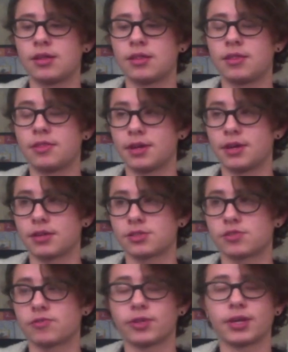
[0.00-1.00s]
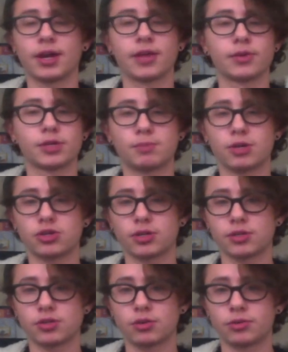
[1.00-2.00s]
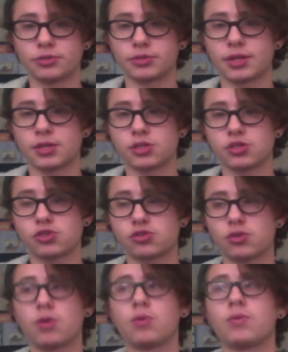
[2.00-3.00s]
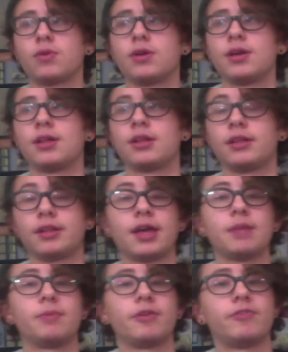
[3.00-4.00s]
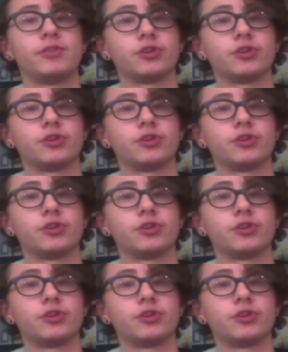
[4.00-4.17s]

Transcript: things for the other, especially in this culture that is so led by physical